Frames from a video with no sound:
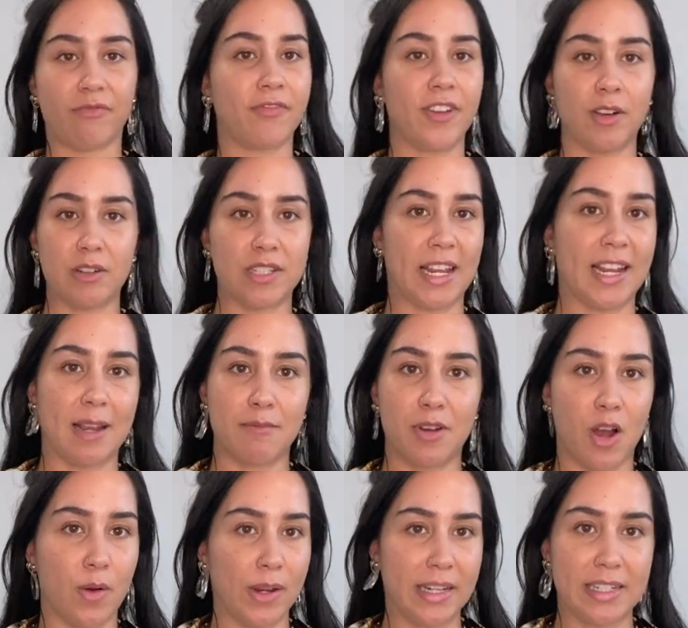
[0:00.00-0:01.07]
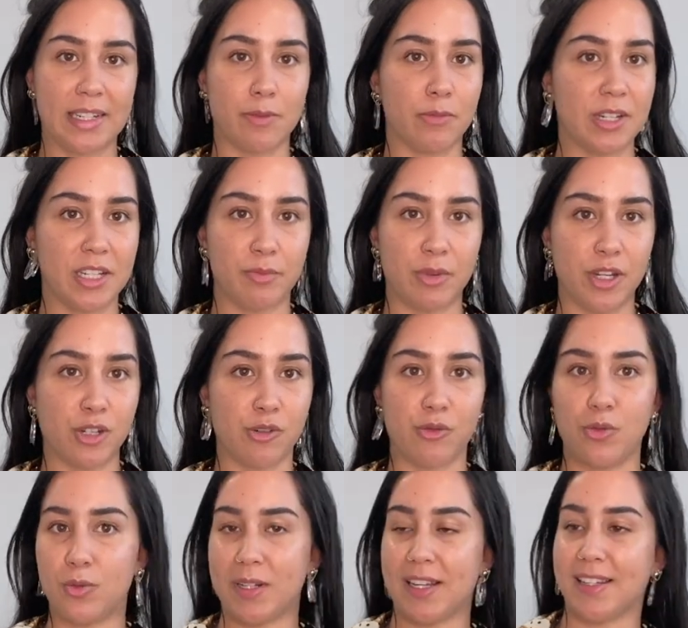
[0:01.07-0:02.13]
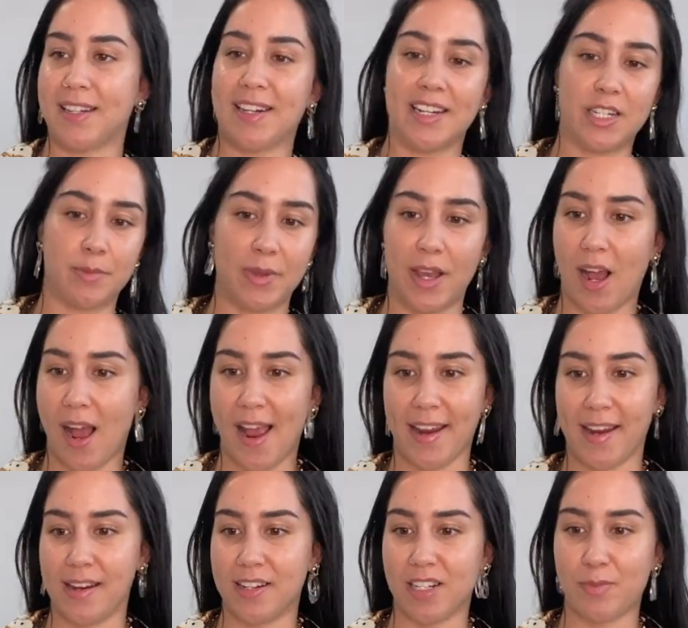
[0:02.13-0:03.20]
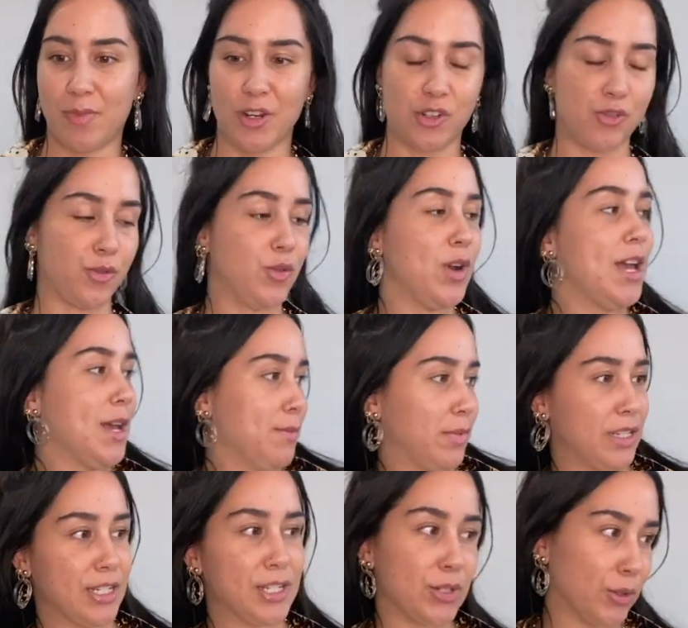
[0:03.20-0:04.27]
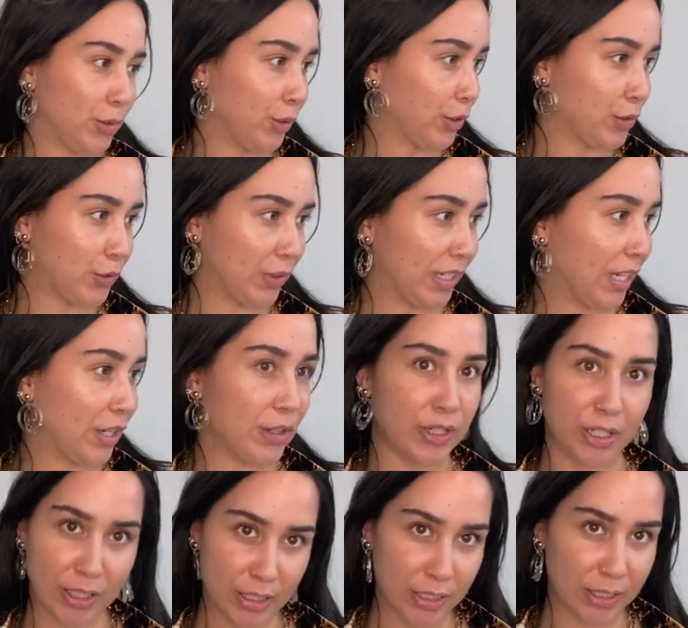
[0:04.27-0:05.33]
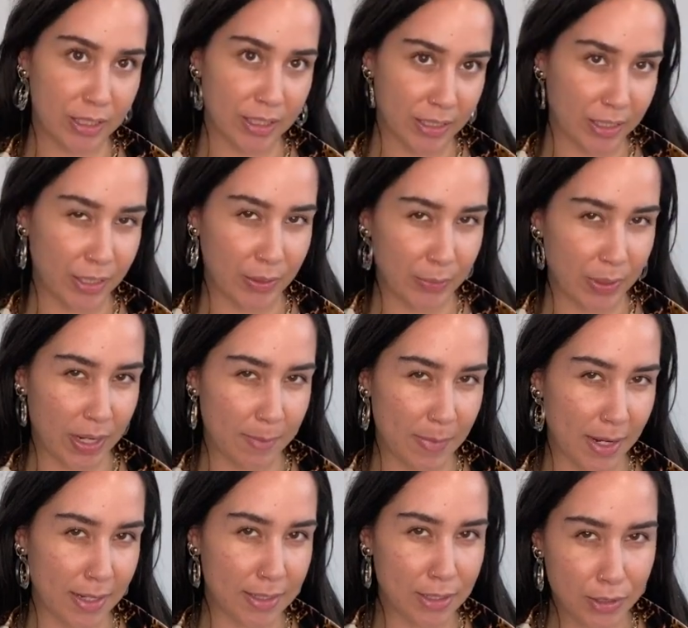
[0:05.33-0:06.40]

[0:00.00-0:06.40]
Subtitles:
Feels like I'm going somewhere special, doesn't need to be high-end special, but still looks really good. Look, you know what I mean?